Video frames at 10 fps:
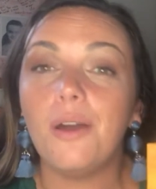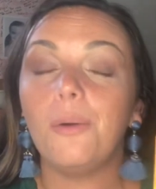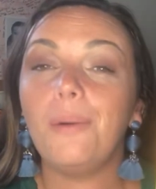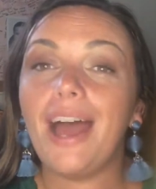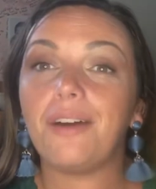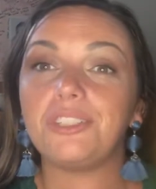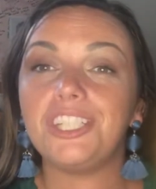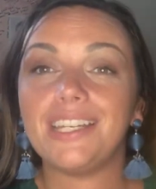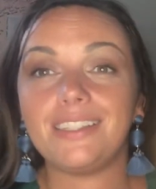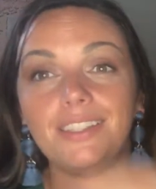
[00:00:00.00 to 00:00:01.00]
Wow, she
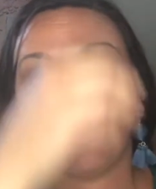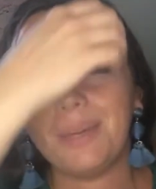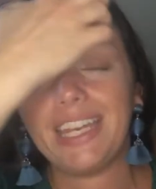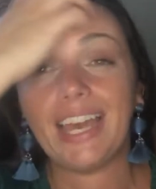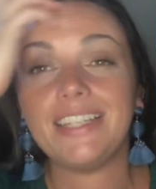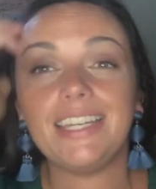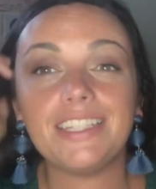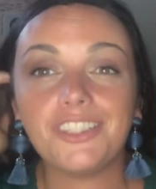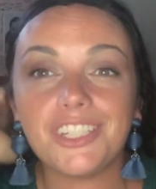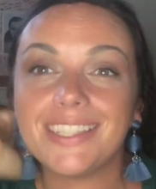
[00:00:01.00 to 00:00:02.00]
has so many
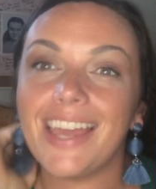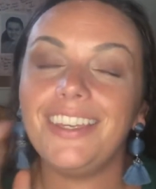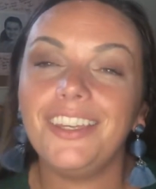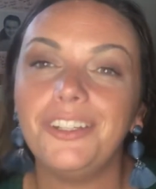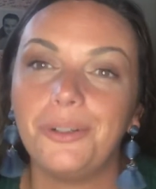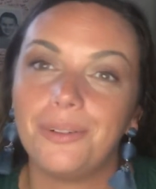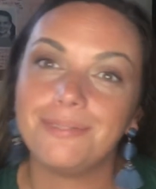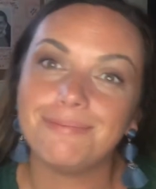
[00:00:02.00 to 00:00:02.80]
ideas just like you.